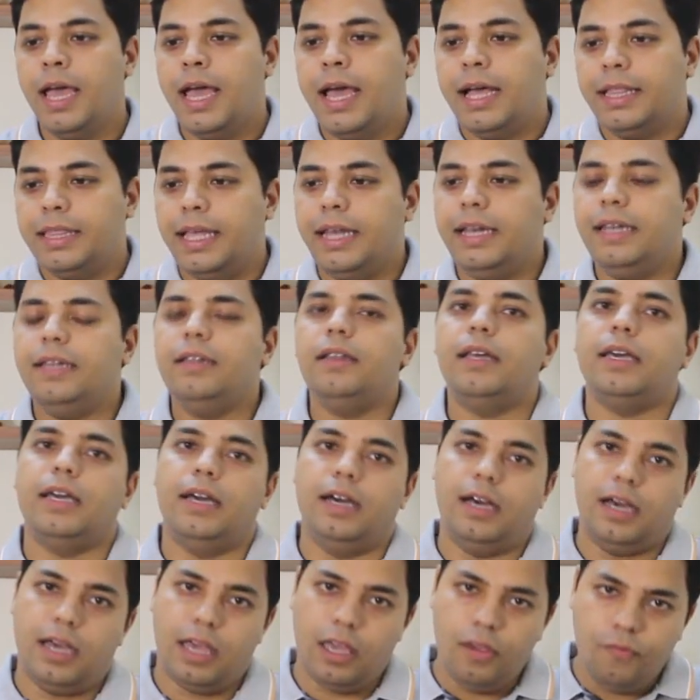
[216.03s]
Then
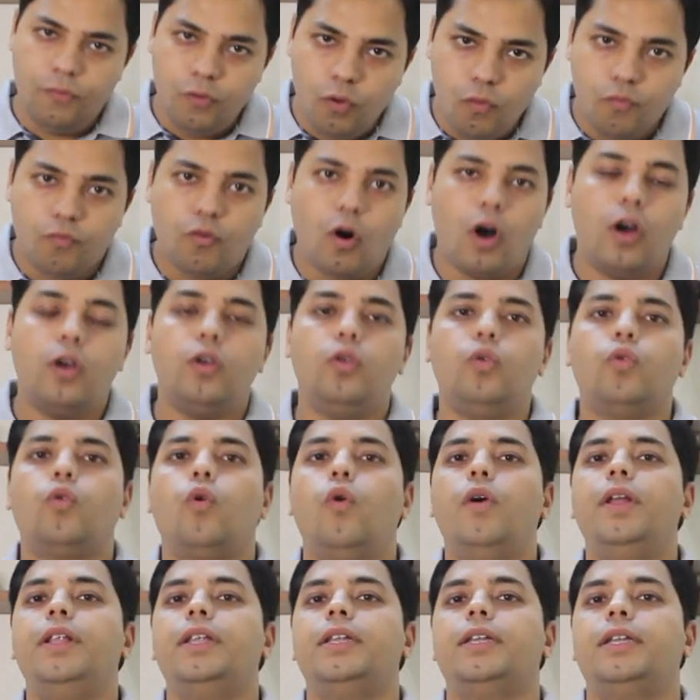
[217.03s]
if you want to go
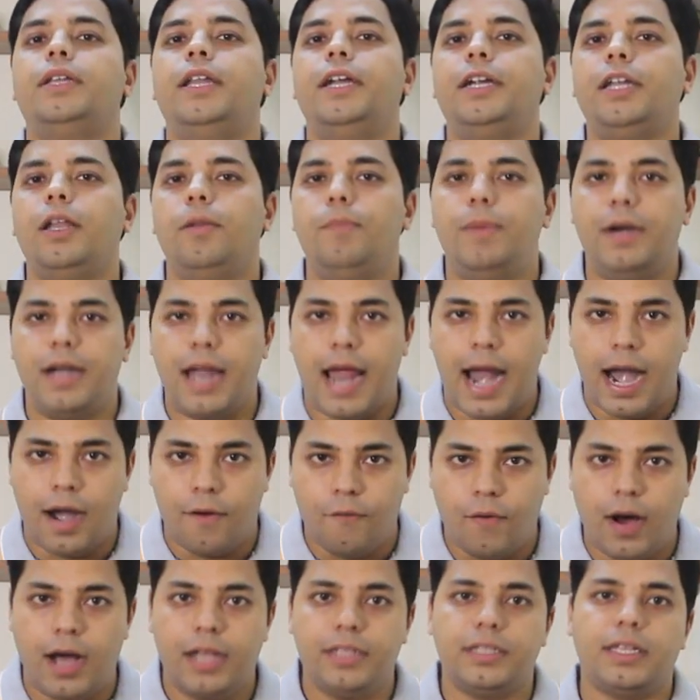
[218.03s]
in little bit
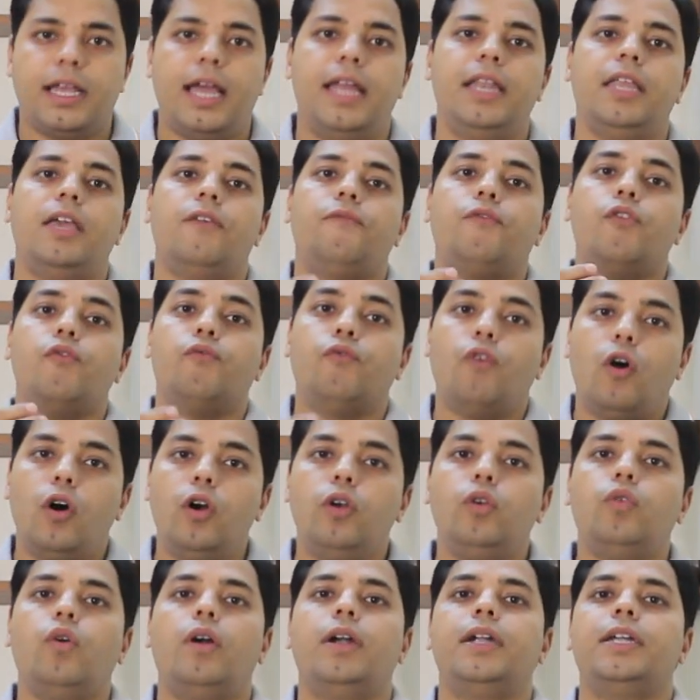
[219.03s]
advanced and if you want
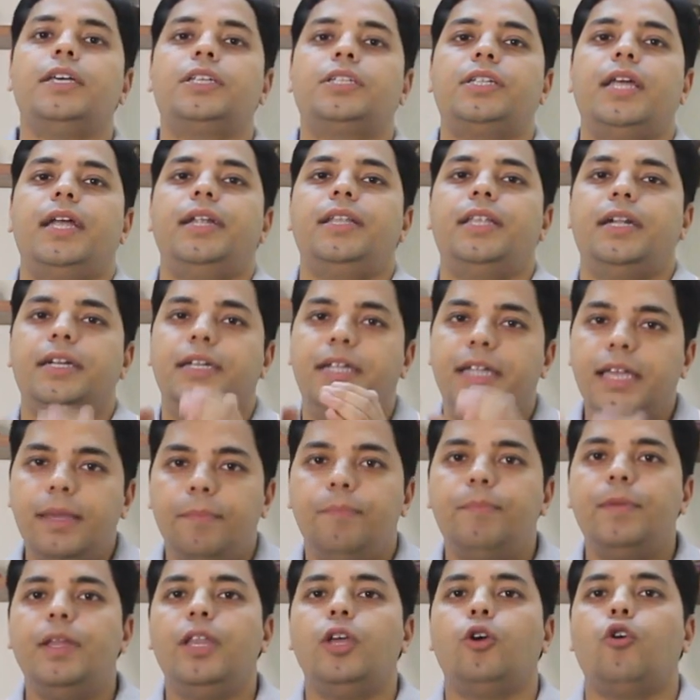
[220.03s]
to understand the deep
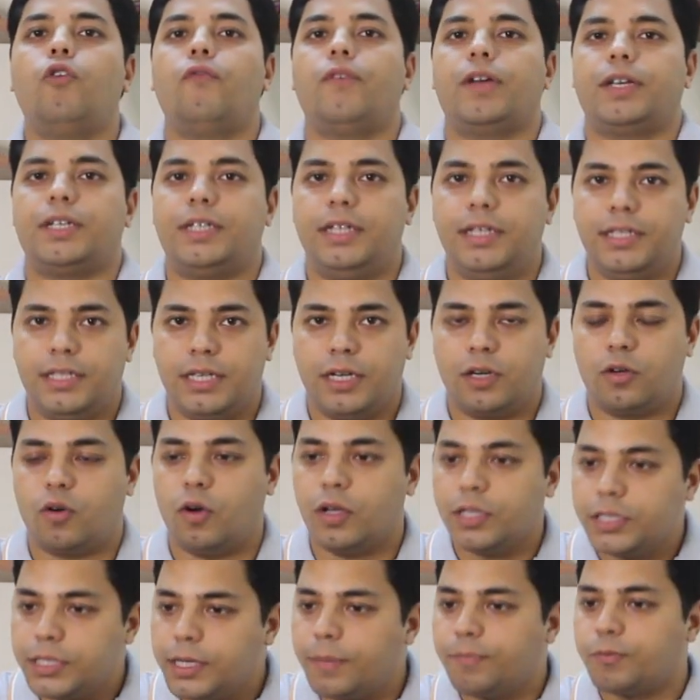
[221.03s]
meaning of extension,
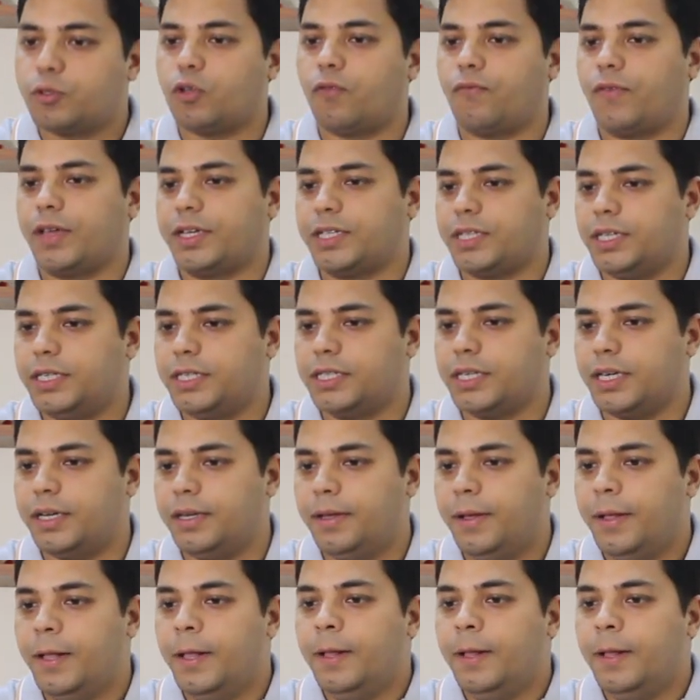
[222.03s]
concepts of extension